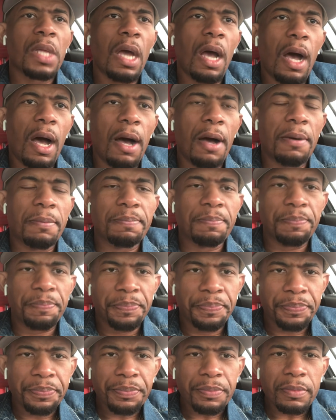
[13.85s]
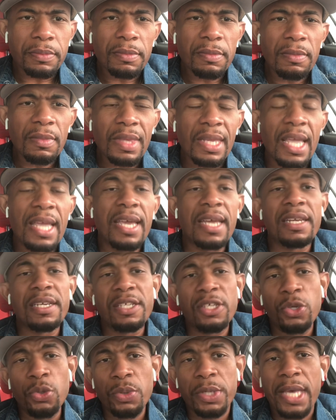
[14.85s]
in
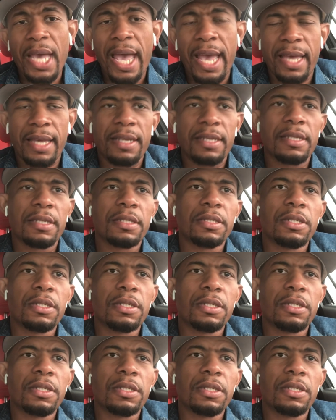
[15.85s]
the UK.